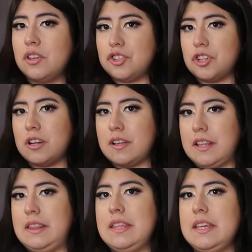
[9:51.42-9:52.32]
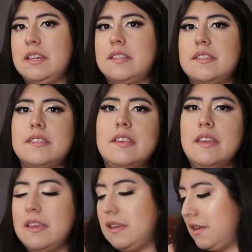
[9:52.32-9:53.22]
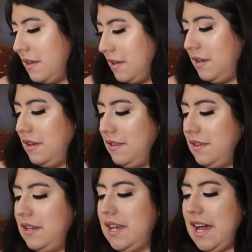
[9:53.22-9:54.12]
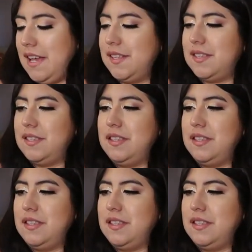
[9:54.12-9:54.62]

shirt like this. And then it has